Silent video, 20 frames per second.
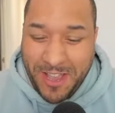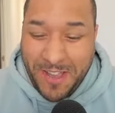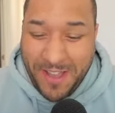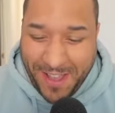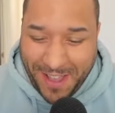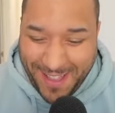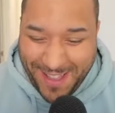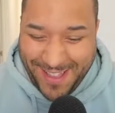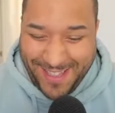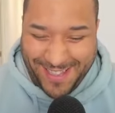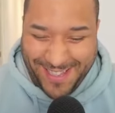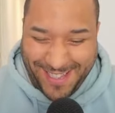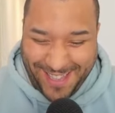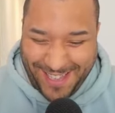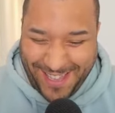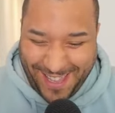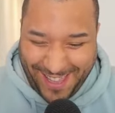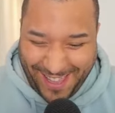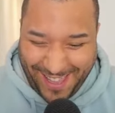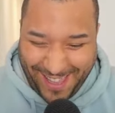
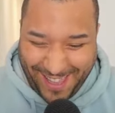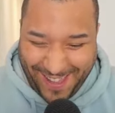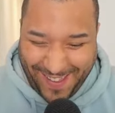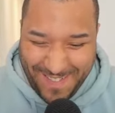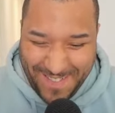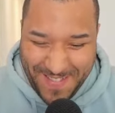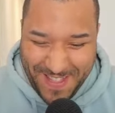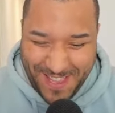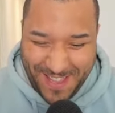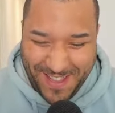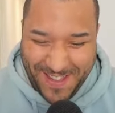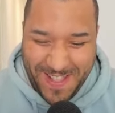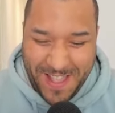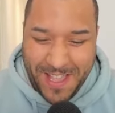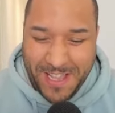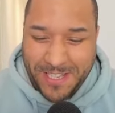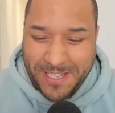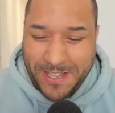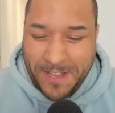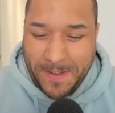it.
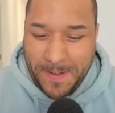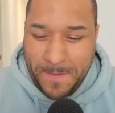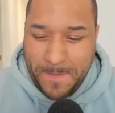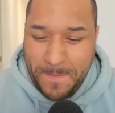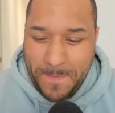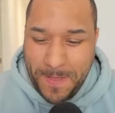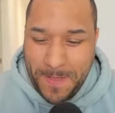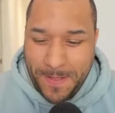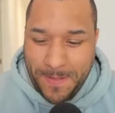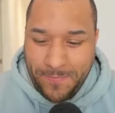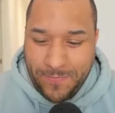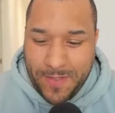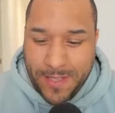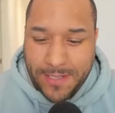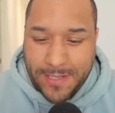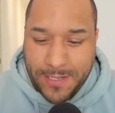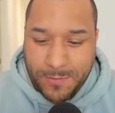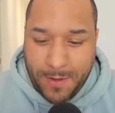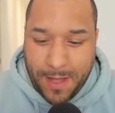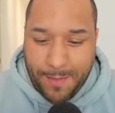So
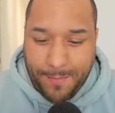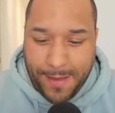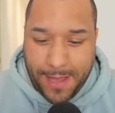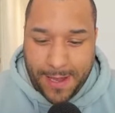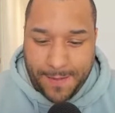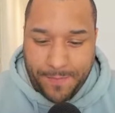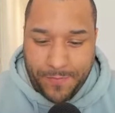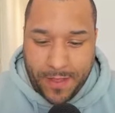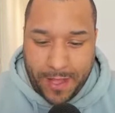this is what I mean.